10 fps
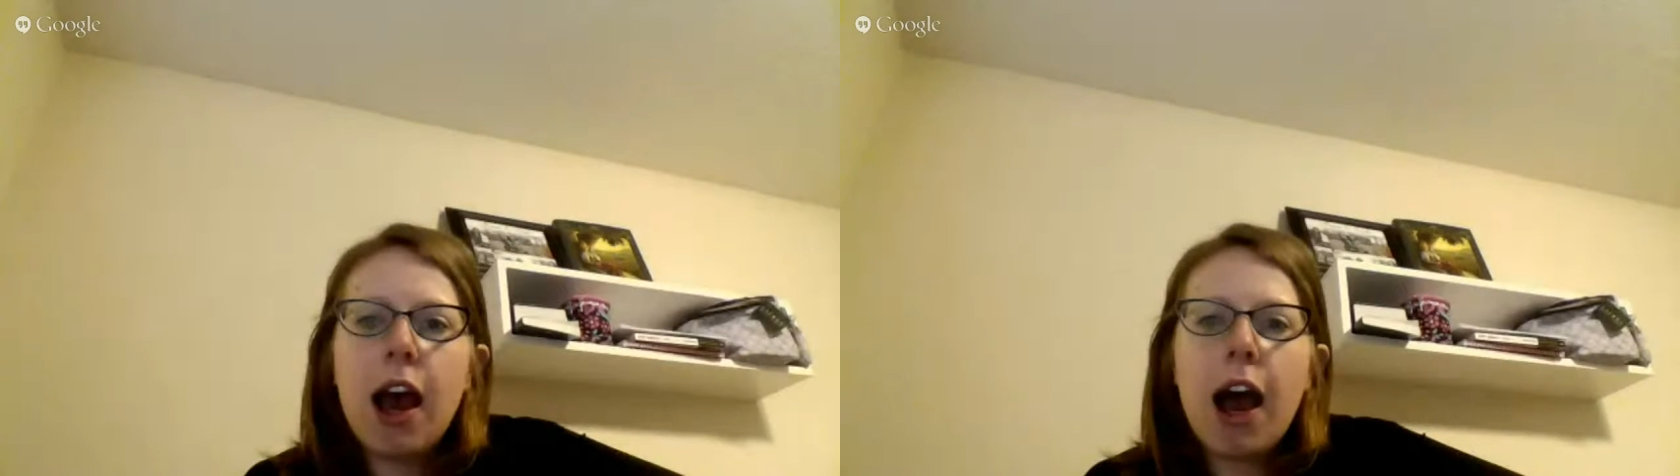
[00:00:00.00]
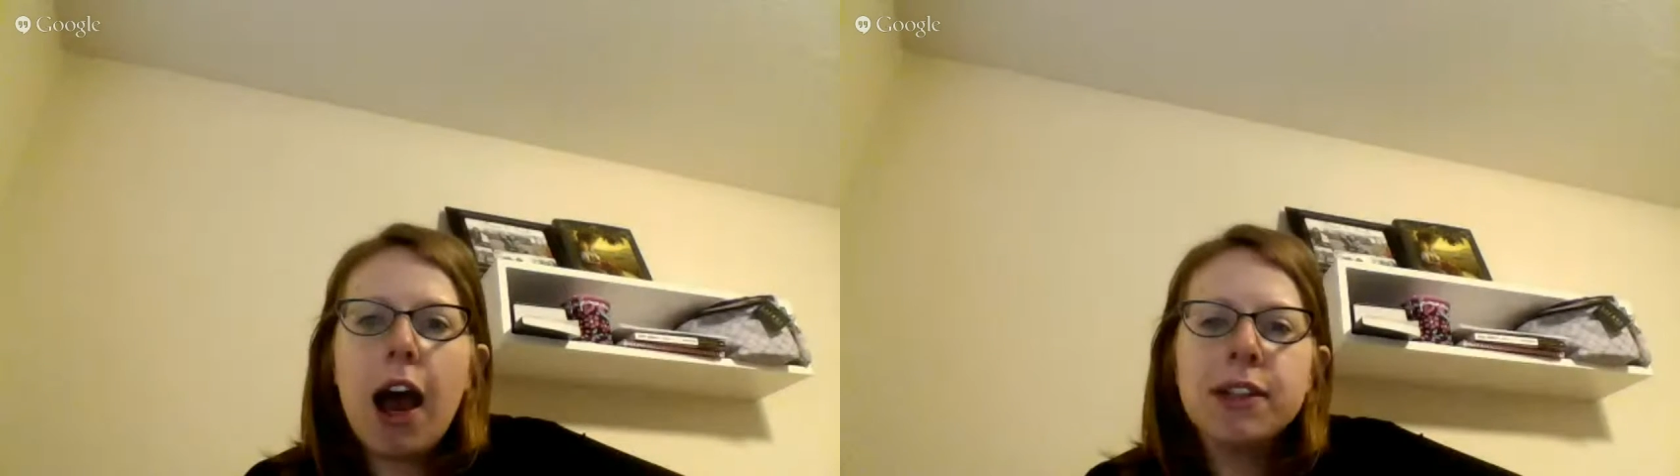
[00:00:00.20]

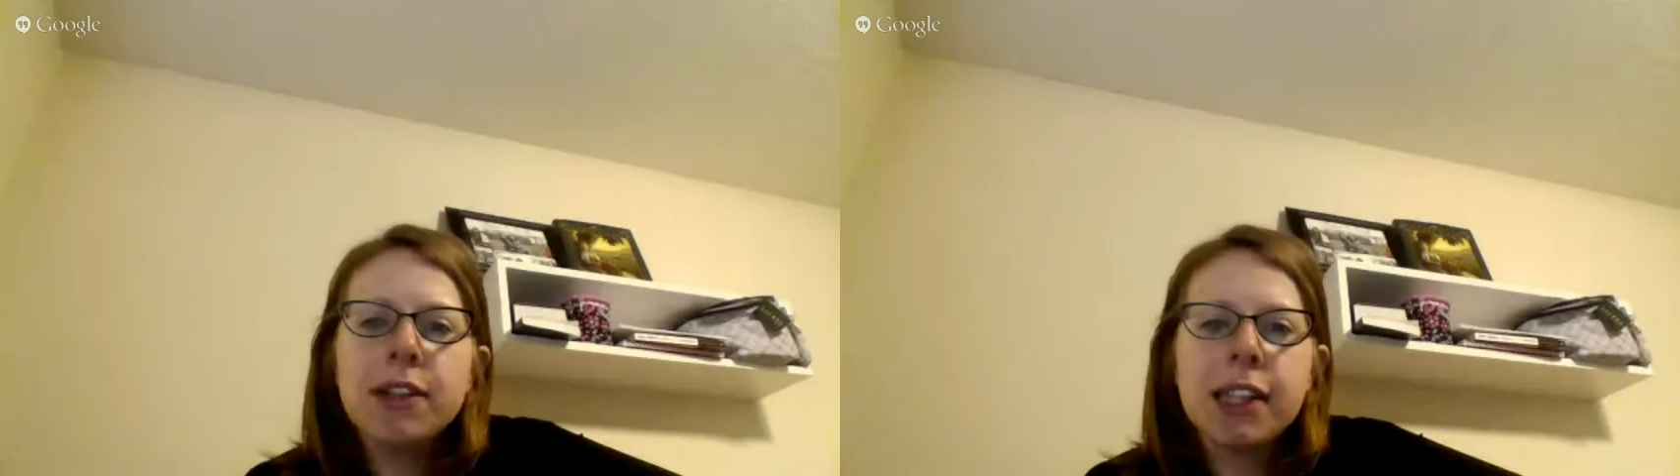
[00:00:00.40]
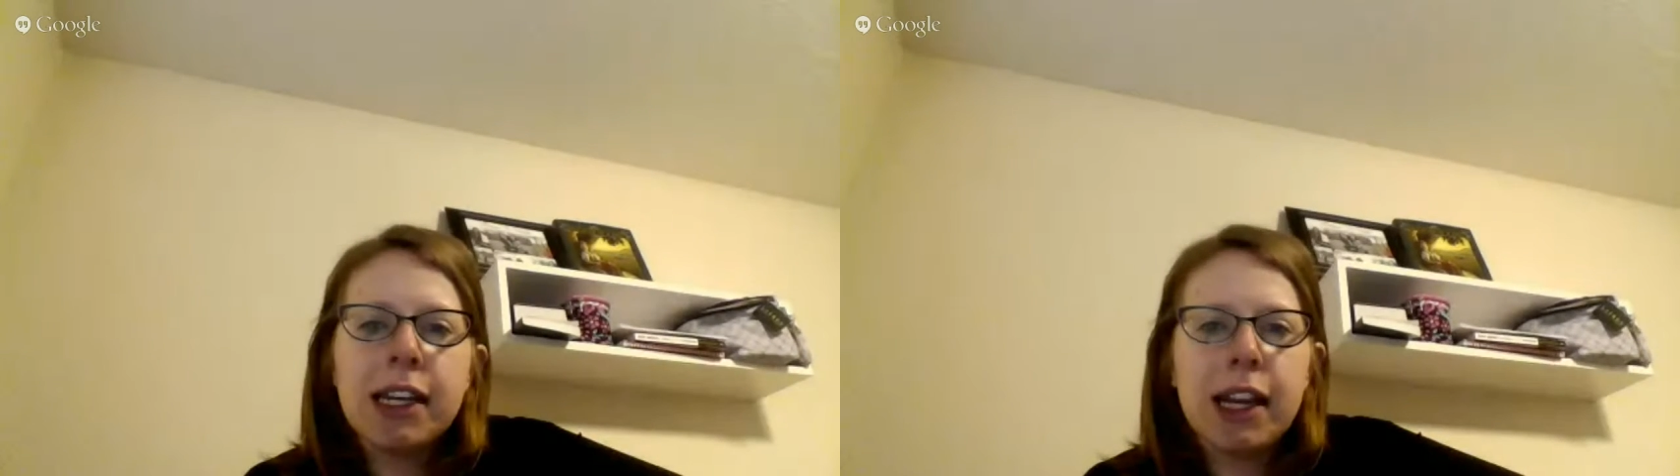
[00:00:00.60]
I was
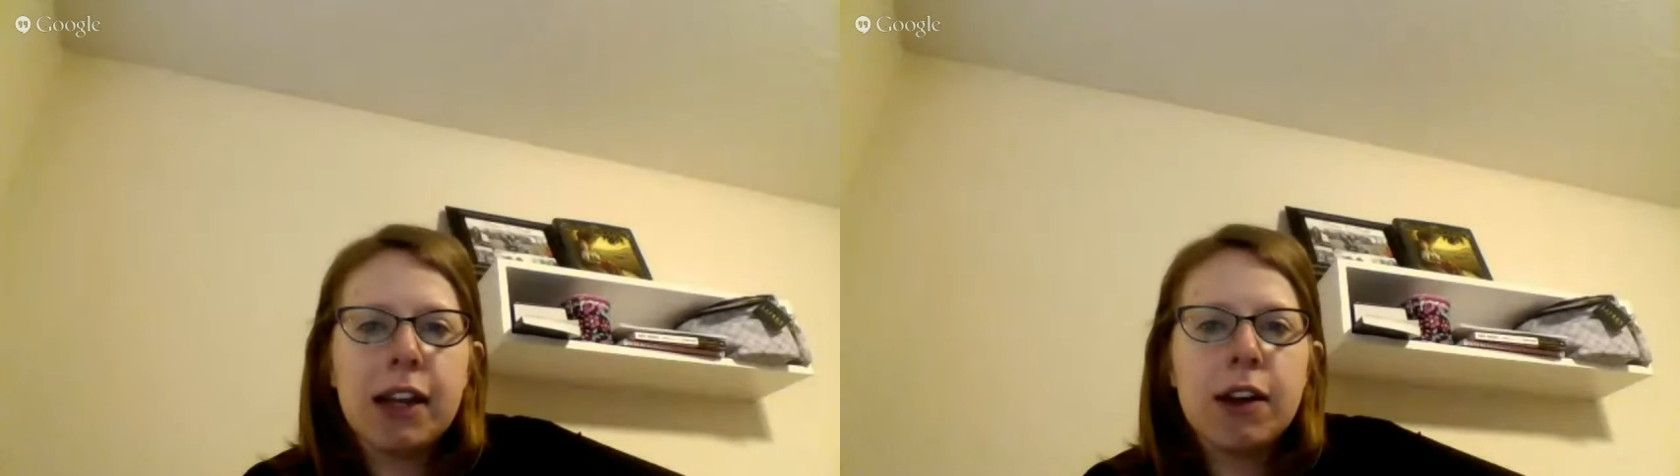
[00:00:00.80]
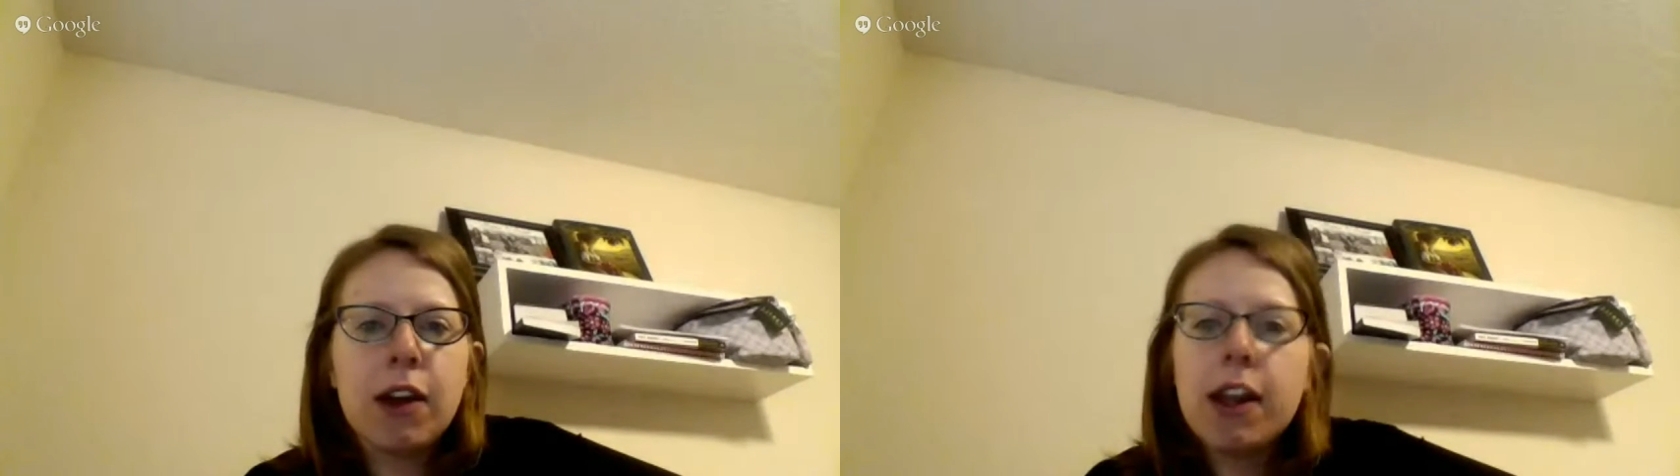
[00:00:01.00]
thinking,
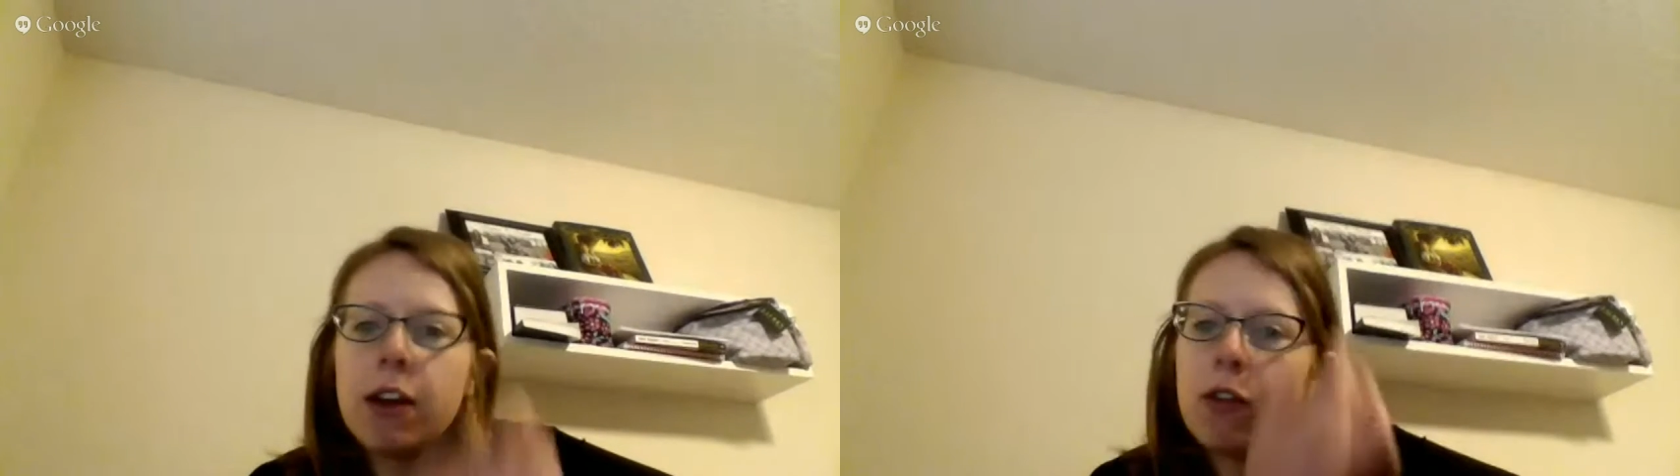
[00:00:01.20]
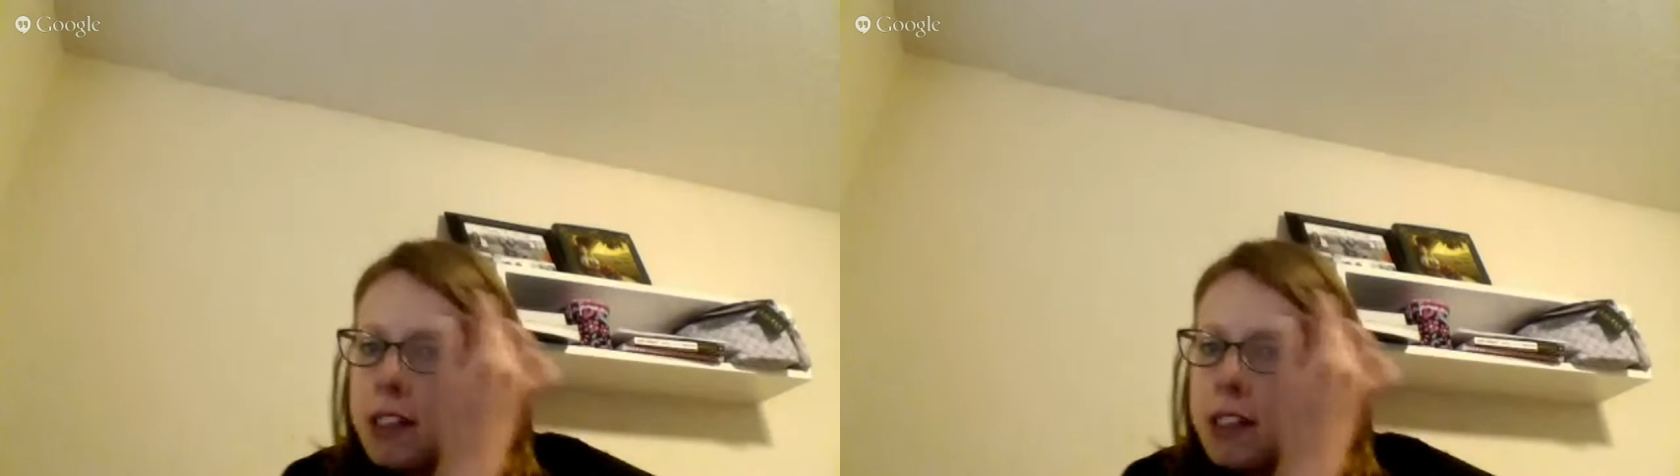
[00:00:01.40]
in
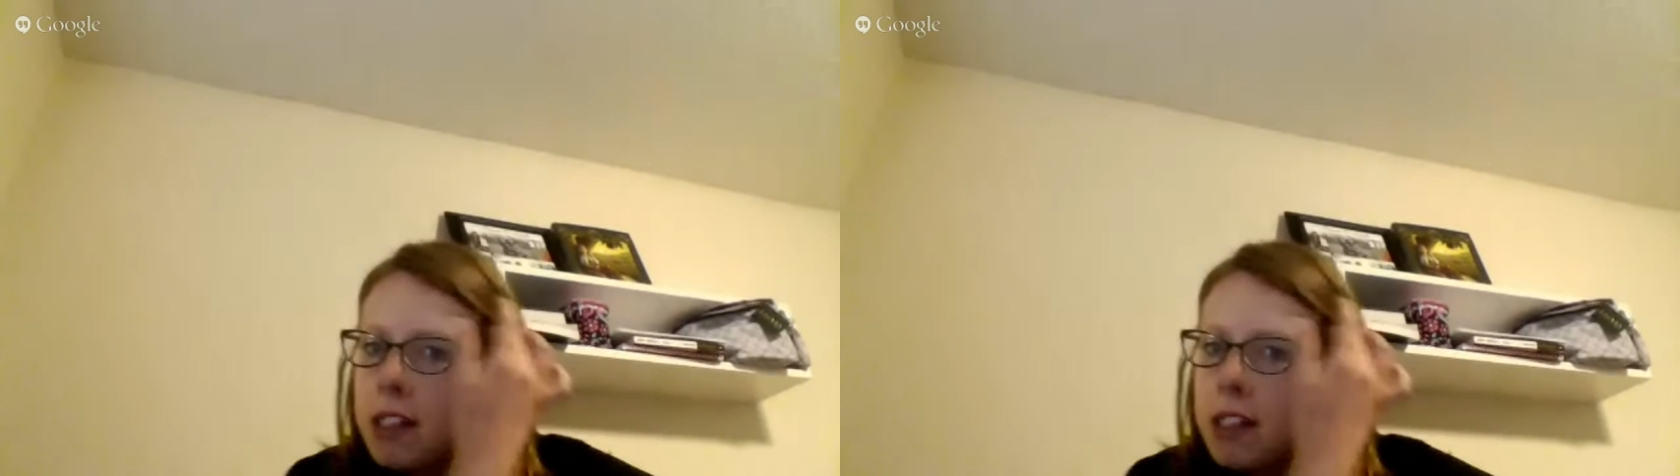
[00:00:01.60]
regards